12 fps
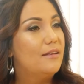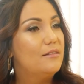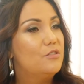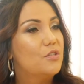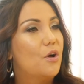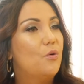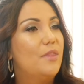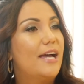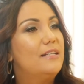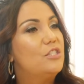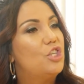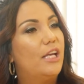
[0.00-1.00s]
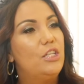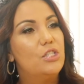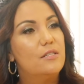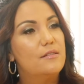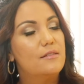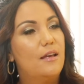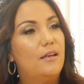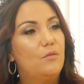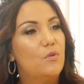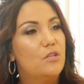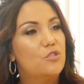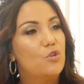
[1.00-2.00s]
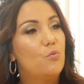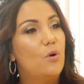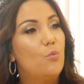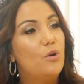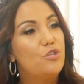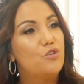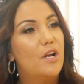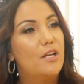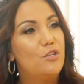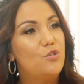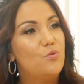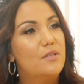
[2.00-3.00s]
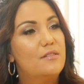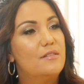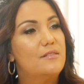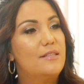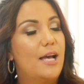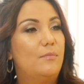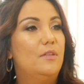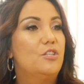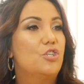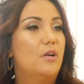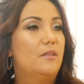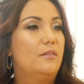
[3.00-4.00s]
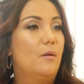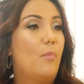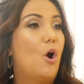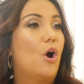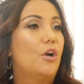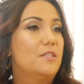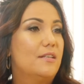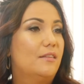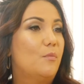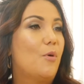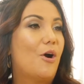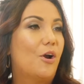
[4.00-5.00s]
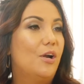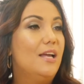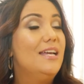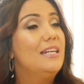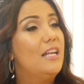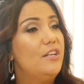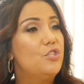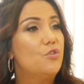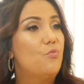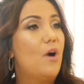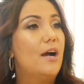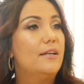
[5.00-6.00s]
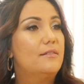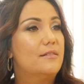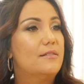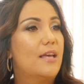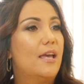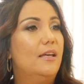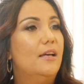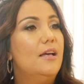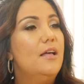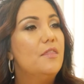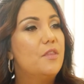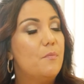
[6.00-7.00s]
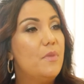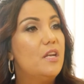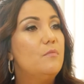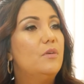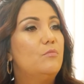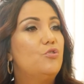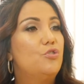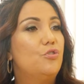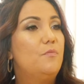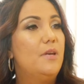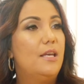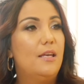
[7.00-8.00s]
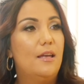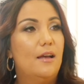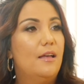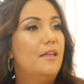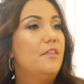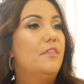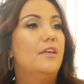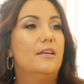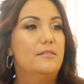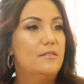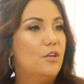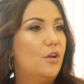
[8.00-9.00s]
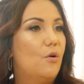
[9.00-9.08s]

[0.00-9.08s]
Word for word: And so that changes, and so what we're trying to do is establish the bar, set the bar nationwide to say the minimum should be this, you